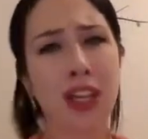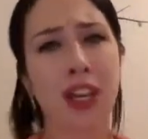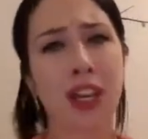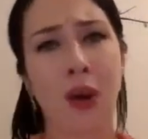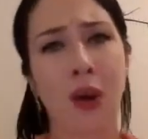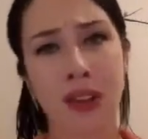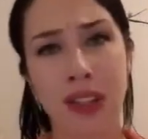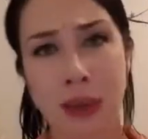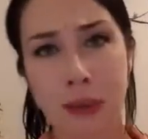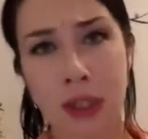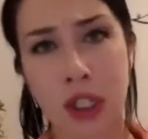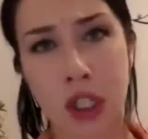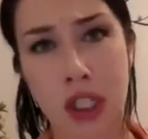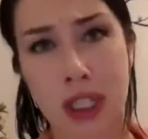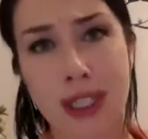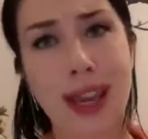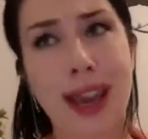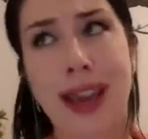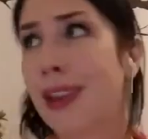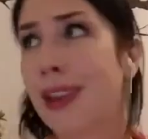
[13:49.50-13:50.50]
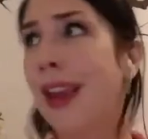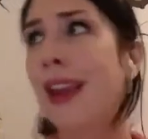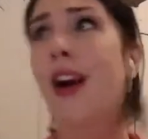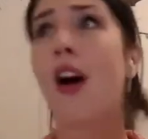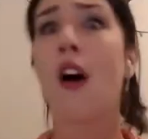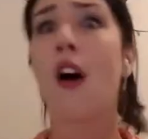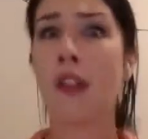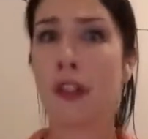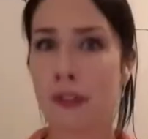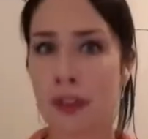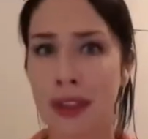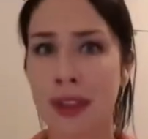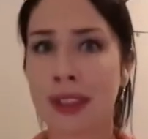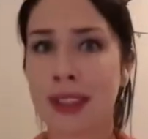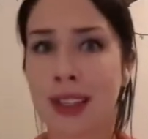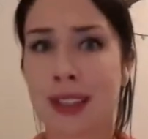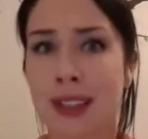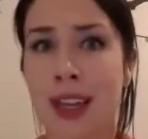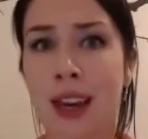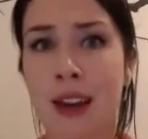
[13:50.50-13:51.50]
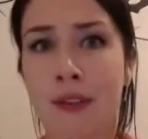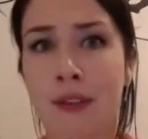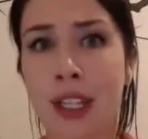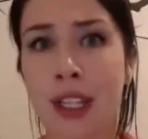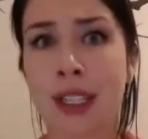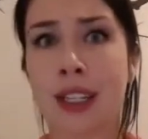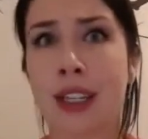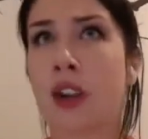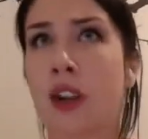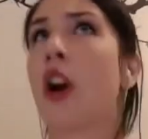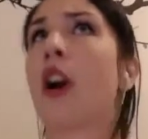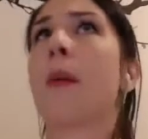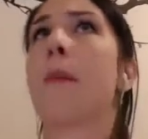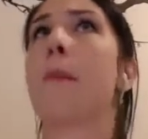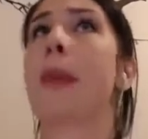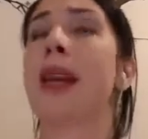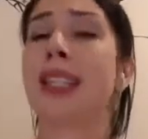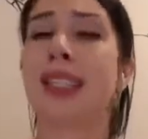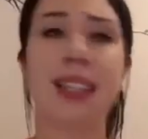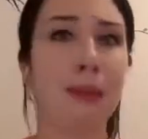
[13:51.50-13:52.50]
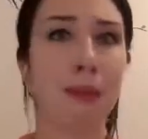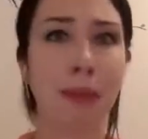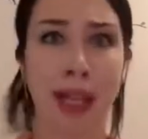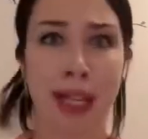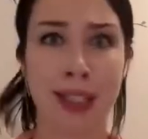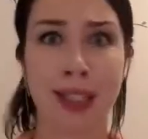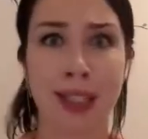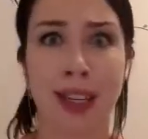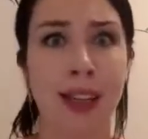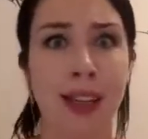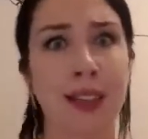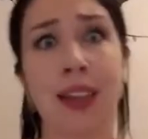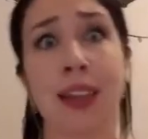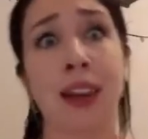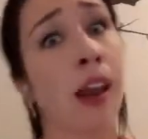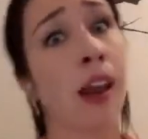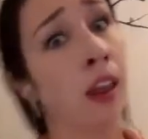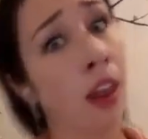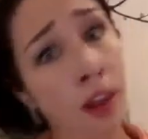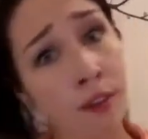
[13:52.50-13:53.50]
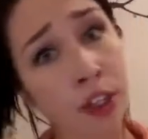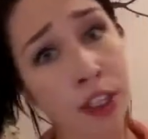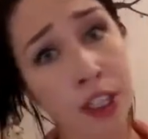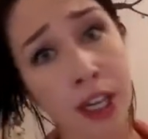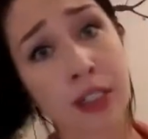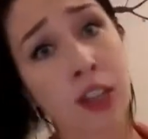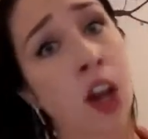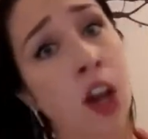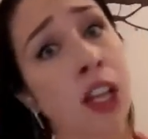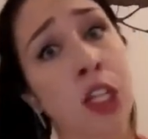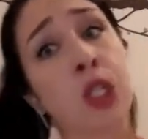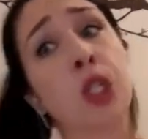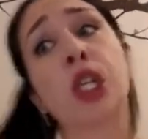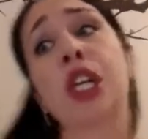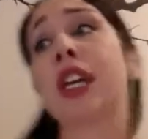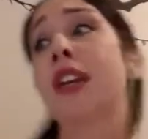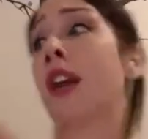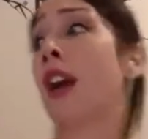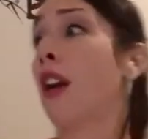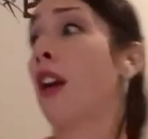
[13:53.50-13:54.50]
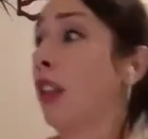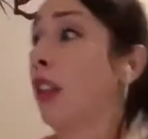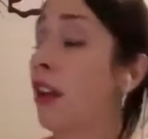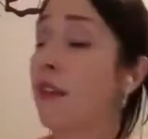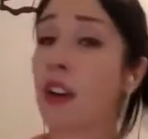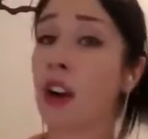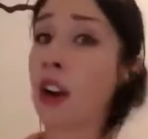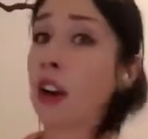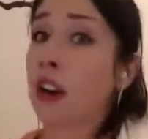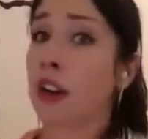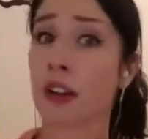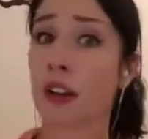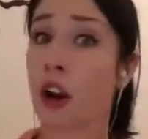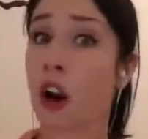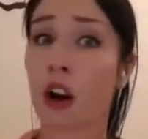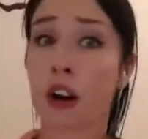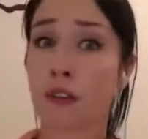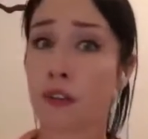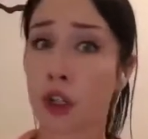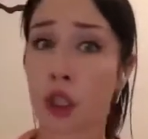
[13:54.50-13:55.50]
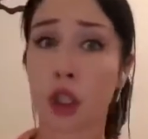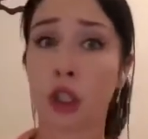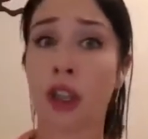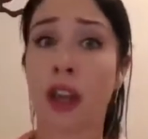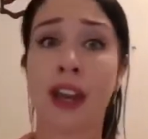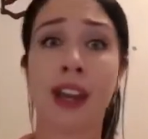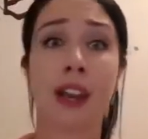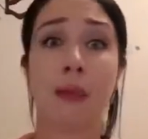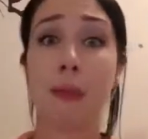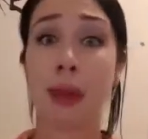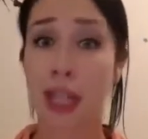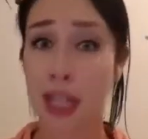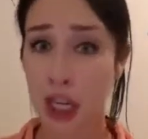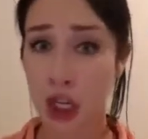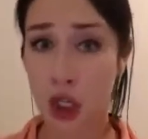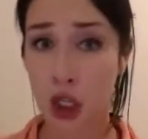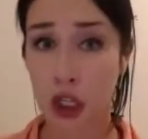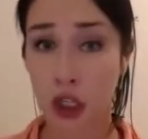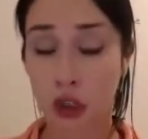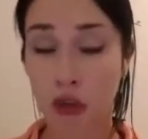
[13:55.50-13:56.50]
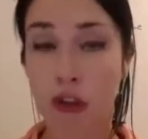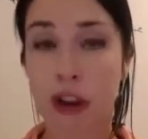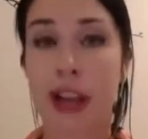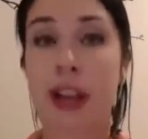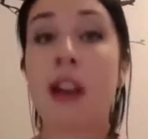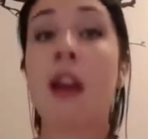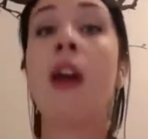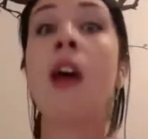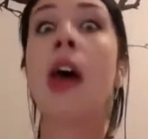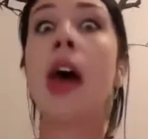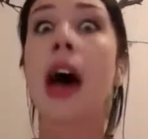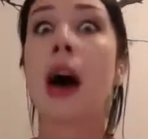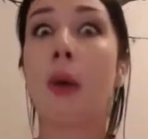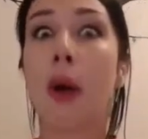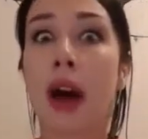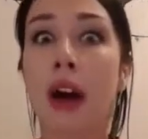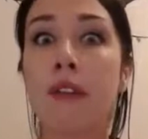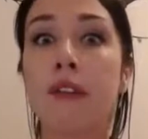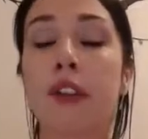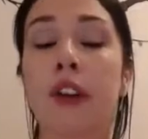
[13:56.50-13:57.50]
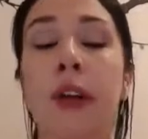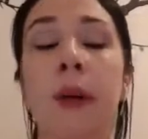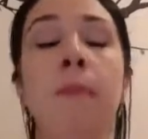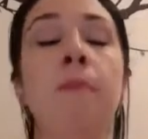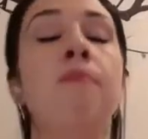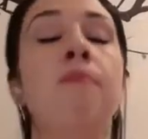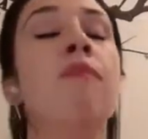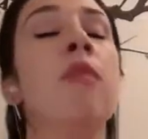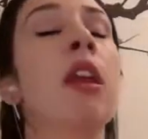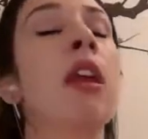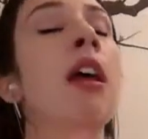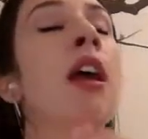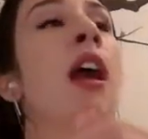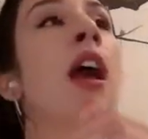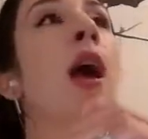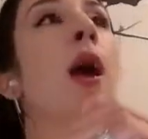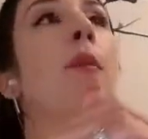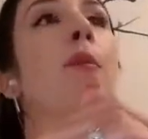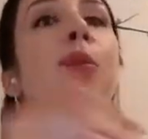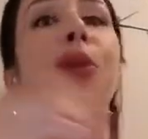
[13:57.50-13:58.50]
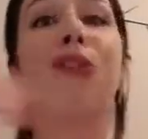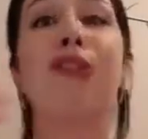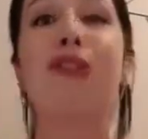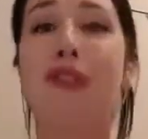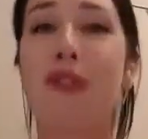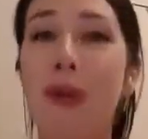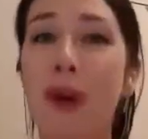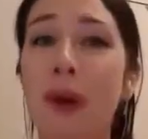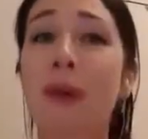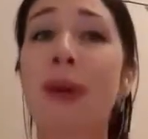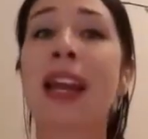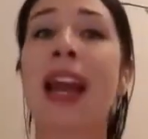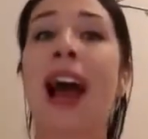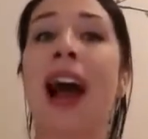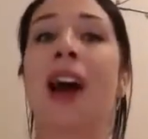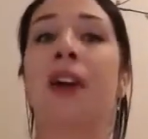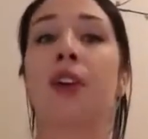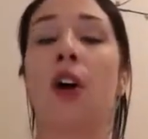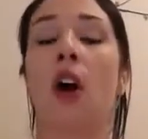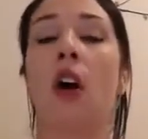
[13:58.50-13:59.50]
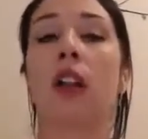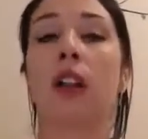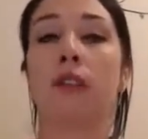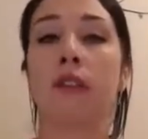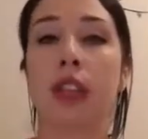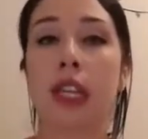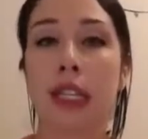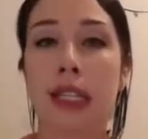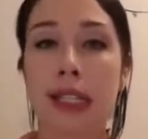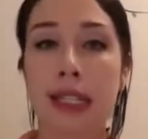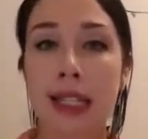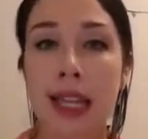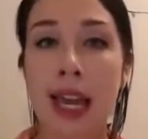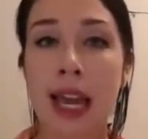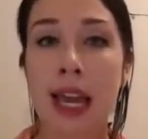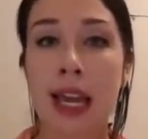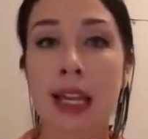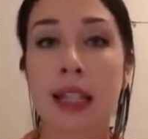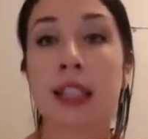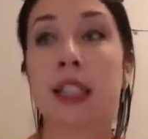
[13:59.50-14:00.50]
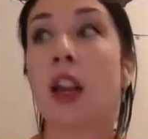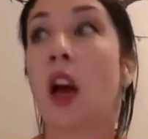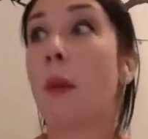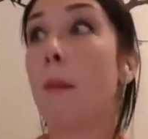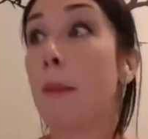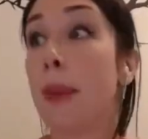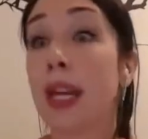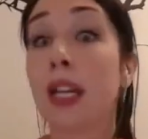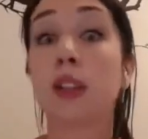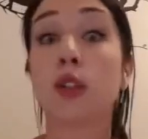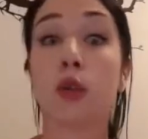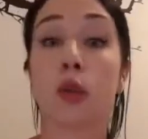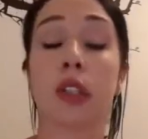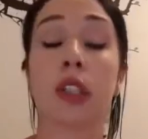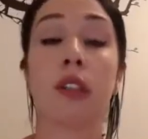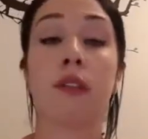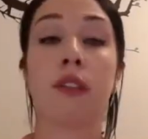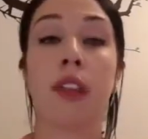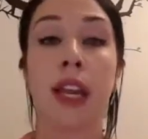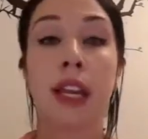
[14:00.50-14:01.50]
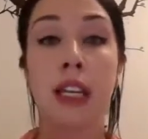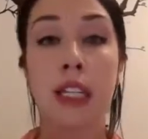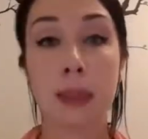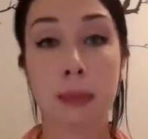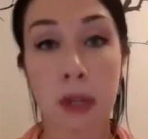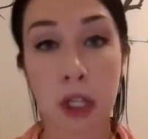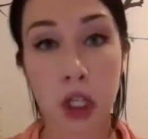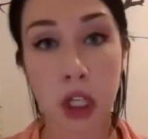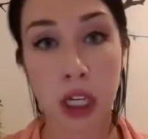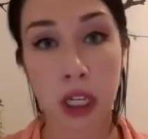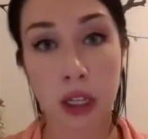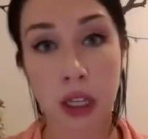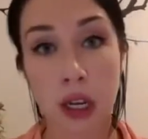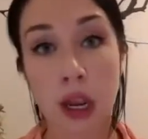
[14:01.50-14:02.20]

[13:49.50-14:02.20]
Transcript: let me just say, like all of these things that I've listed are amazing blessings. And I love our technology and I love our artificial light, and medication is great. However, before we had all of these things, a big source of light, especially in the